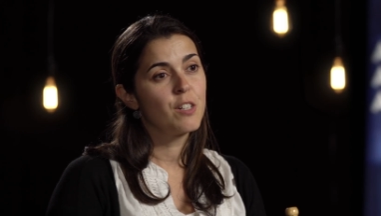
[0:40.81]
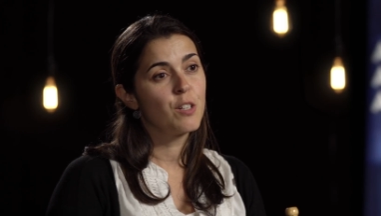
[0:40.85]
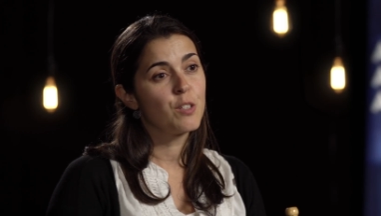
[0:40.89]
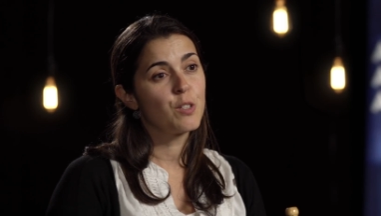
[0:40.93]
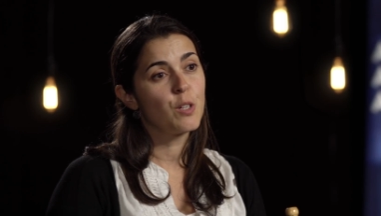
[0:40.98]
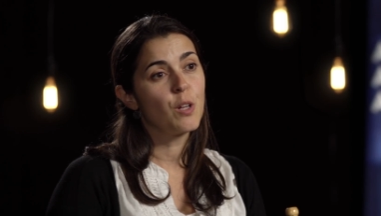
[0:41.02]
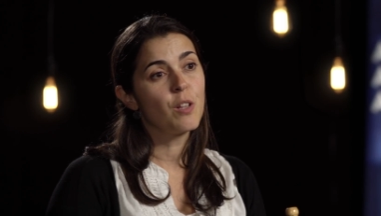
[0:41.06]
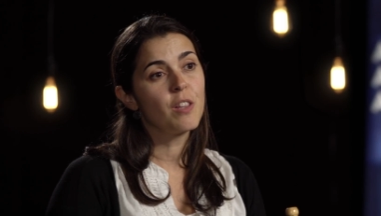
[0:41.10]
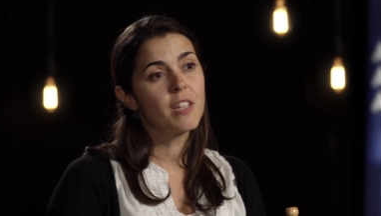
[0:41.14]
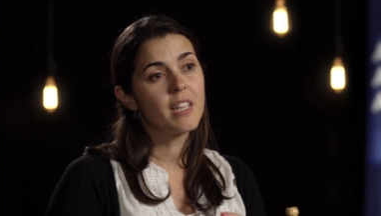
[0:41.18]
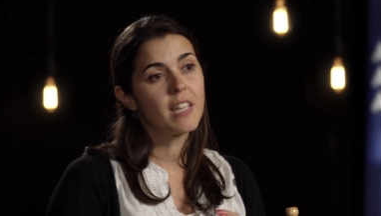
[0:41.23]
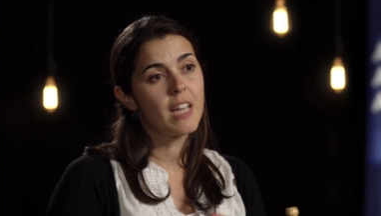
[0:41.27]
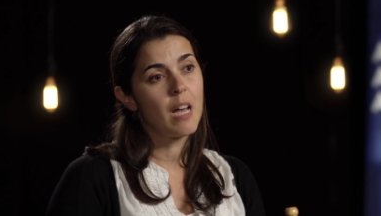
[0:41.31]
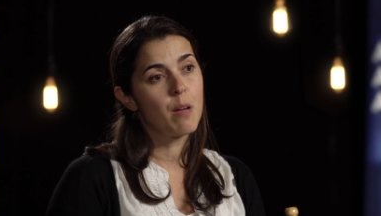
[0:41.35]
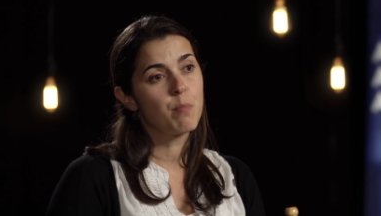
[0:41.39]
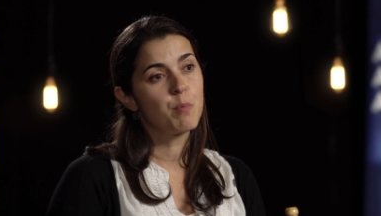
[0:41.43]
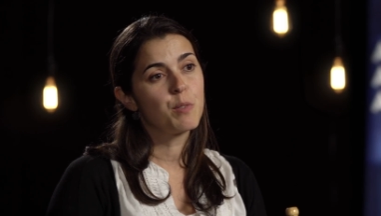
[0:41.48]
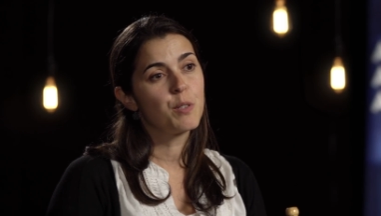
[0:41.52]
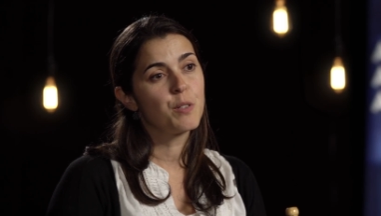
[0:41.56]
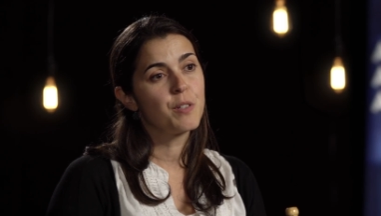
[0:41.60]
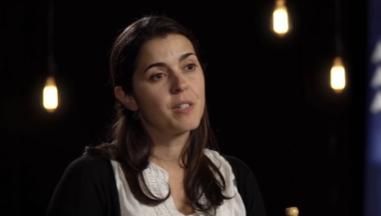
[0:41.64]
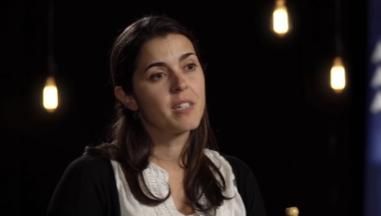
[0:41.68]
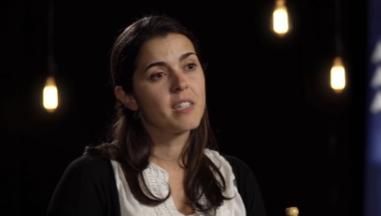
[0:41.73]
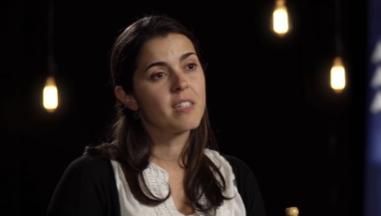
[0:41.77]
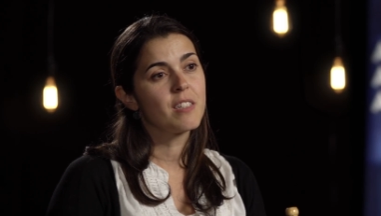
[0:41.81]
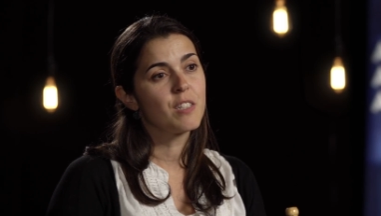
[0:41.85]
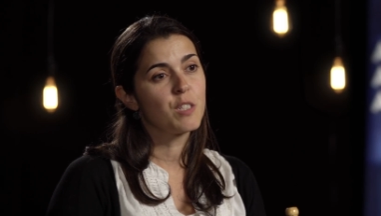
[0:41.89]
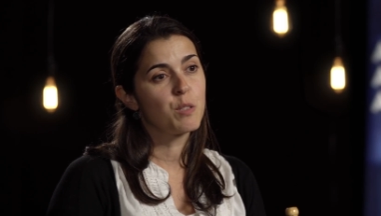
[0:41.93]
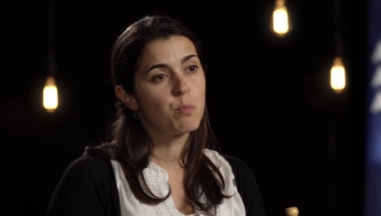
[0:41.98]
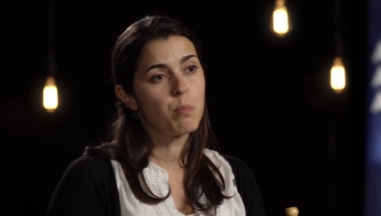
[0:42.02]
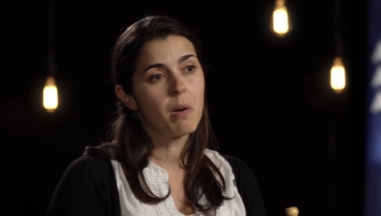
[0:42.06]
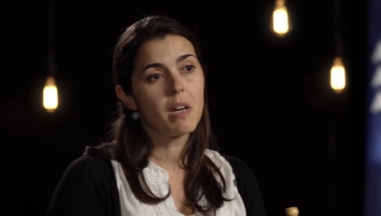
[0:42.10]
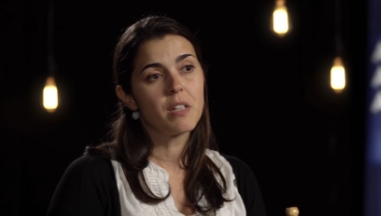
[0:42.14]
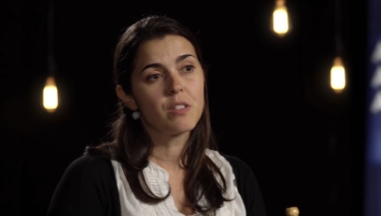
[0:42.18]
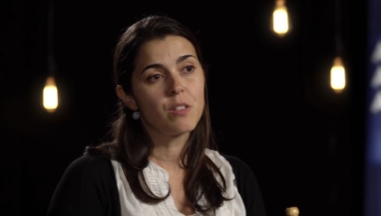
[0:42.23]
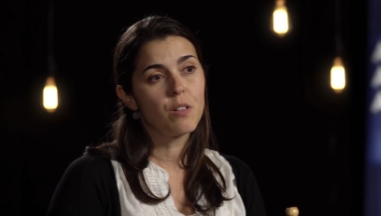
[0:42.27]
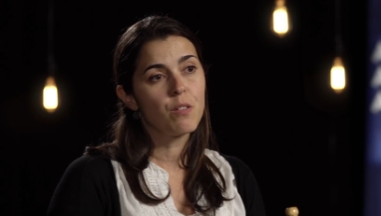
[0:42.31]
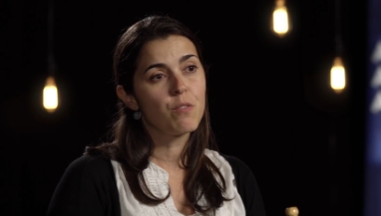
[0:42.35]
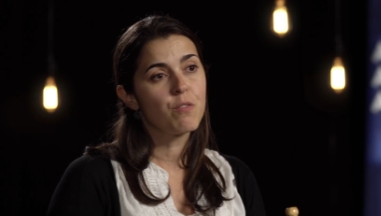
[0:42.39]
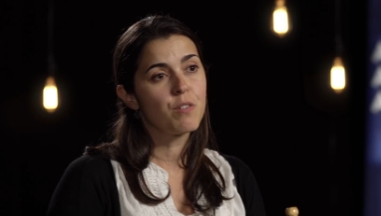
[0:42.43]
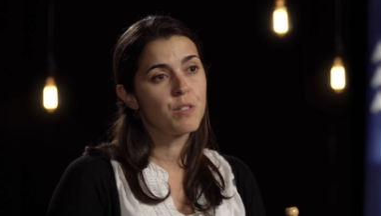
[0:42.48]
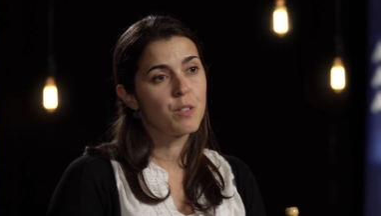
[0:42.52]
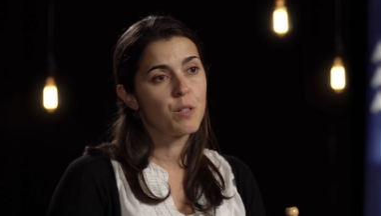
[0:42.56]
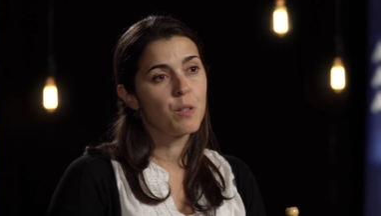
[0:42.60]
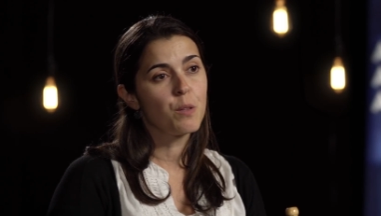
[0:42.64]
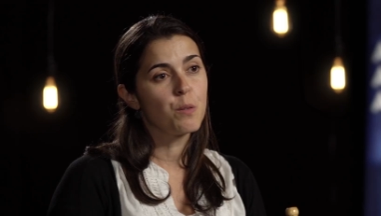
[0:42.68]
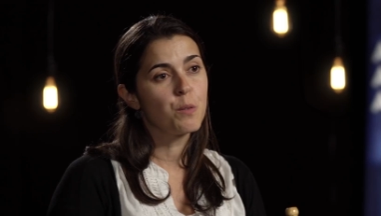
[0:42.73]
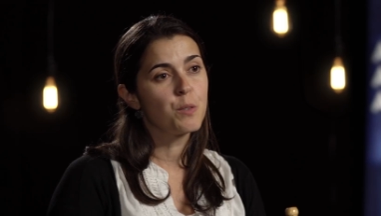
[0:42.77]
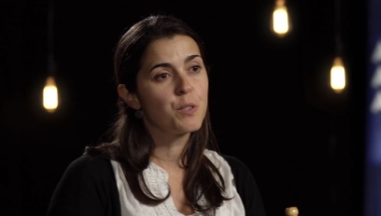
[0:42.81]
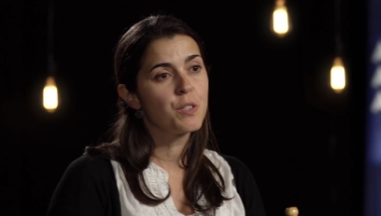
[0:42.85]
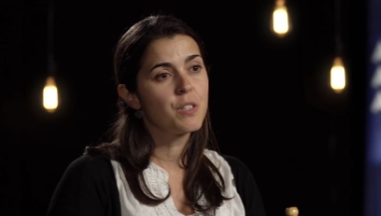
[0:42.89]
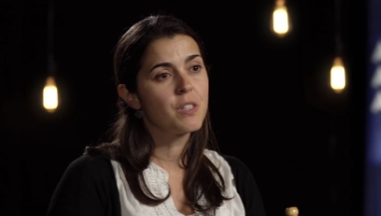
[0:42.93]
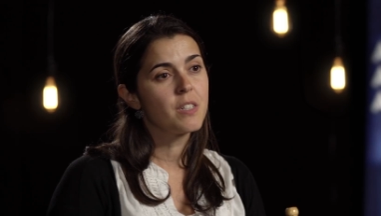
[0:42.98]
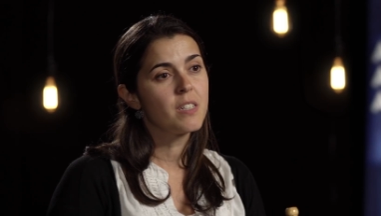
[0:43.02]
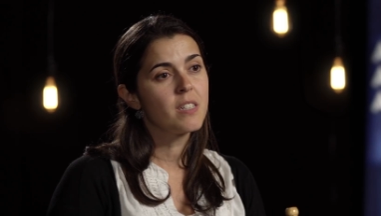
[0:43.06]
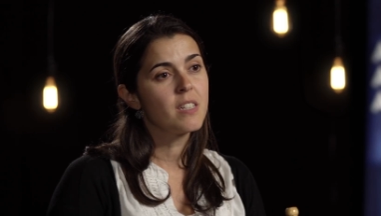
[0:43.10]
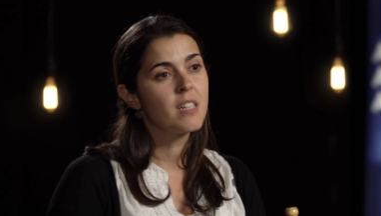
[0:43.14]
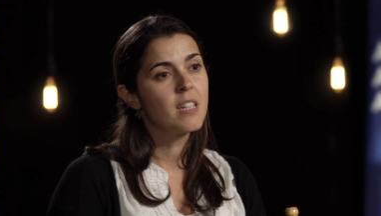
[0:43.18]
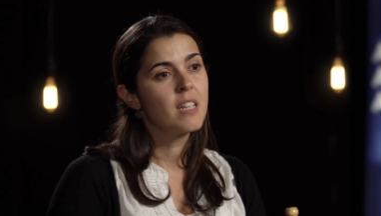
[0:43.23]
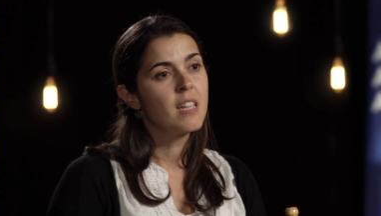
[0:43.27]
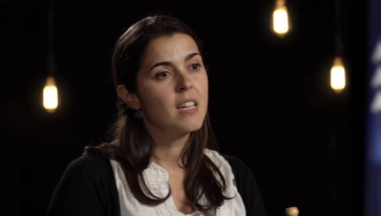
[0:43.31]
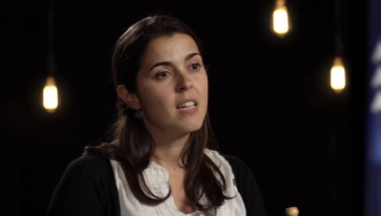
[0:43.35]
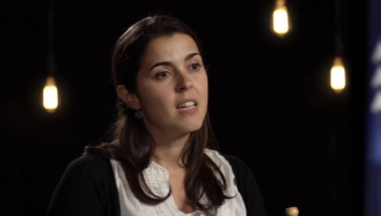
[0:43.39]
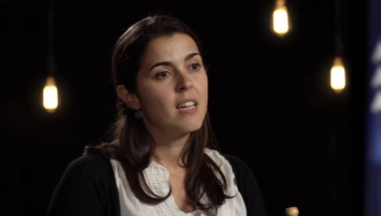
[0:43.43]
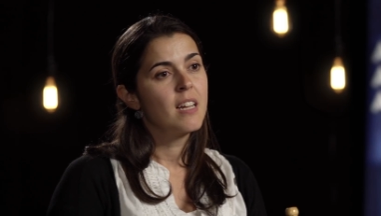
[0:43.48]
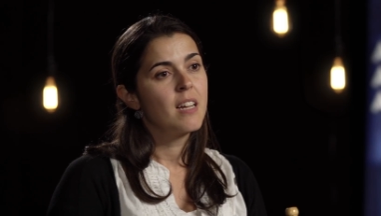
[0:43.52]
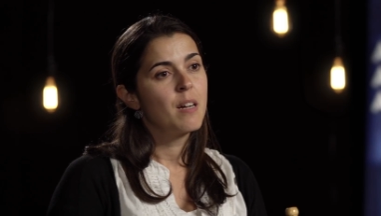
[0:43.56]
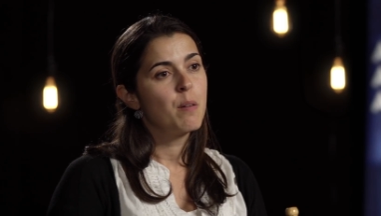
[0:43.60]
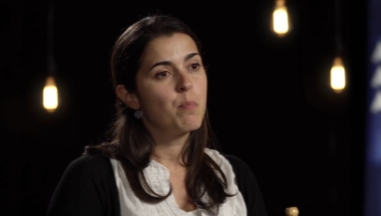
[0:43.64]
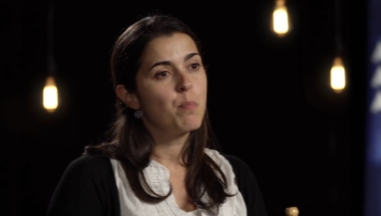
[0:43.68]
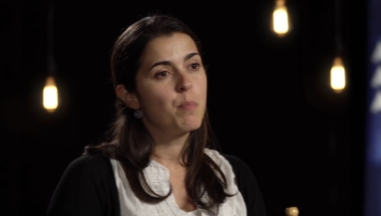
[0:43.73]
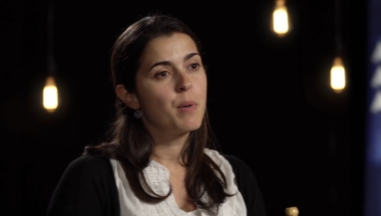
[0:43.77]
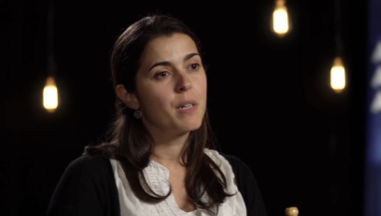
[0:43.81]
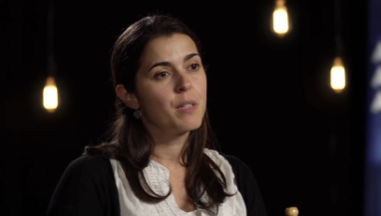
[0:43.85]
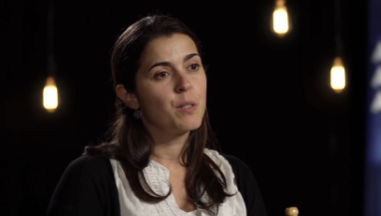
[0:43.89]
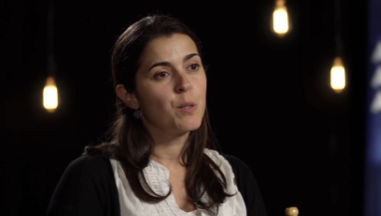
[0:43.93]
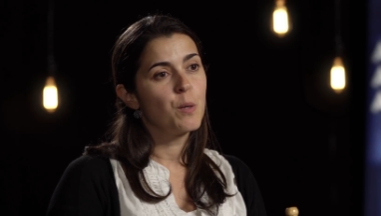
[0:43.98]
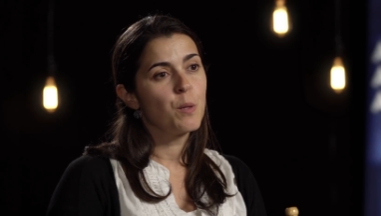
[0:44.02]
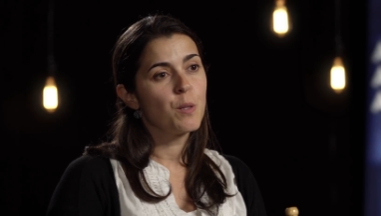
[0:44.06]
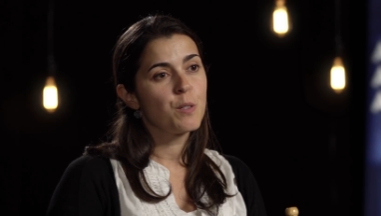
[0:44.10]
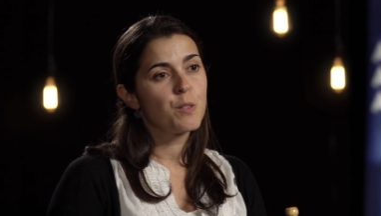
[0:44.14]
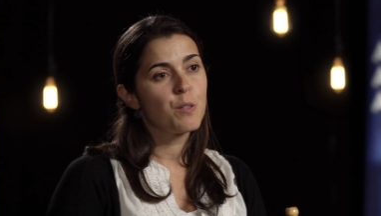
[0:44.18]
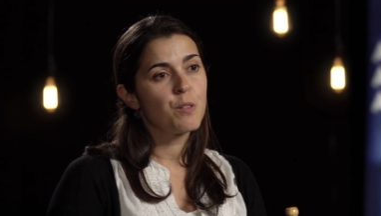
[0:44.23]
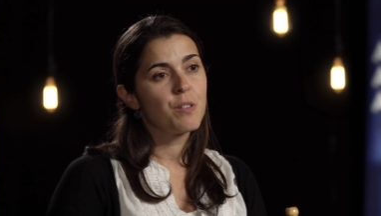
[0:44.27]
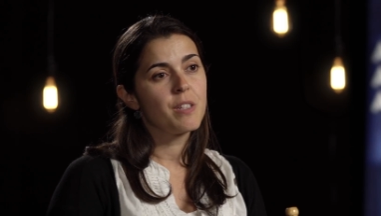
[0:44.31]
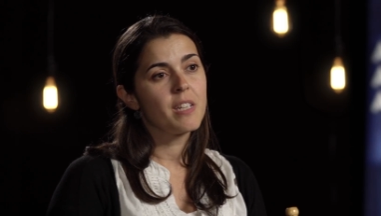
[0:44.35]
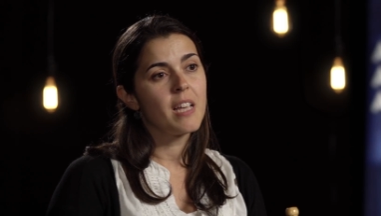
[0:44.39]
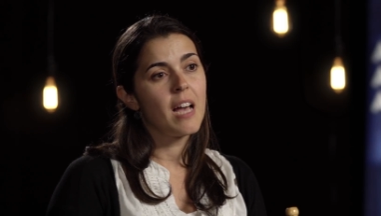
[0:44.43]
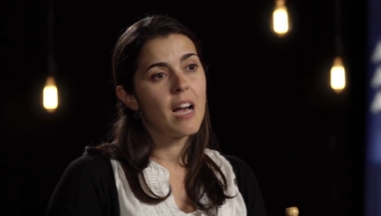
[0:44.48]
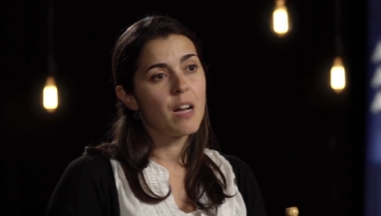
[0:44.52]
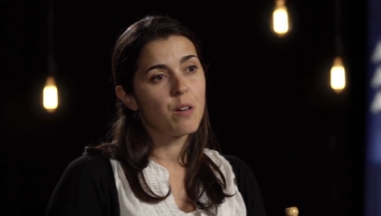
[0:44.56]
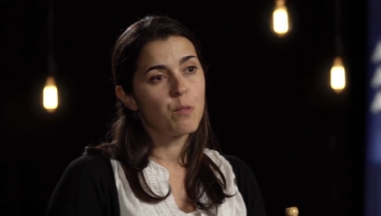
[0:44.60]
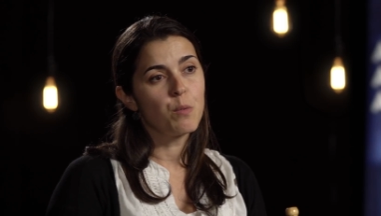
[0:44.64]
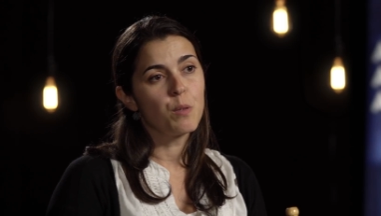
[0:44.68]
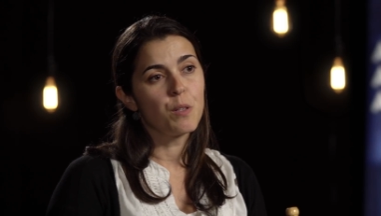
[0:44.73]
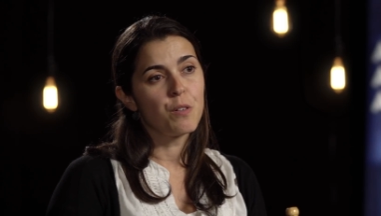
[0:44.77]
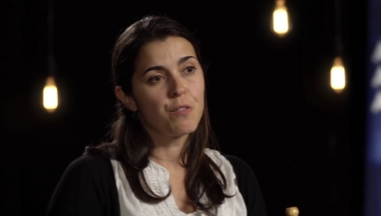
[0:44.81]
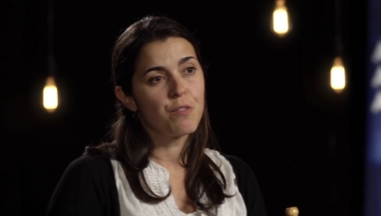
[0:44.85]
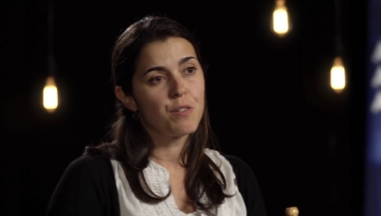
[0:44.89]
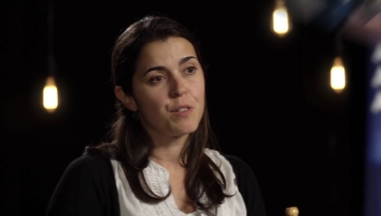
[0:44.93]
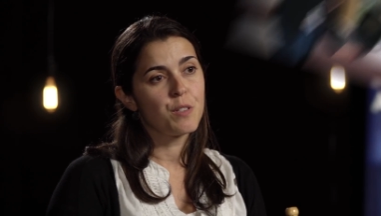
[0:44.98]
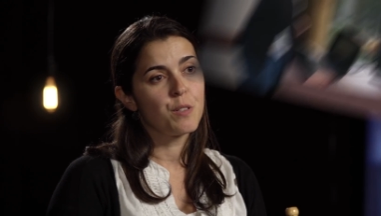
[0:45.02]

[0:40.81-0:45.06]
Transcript: not only capturing the spatial resolution, but also the angular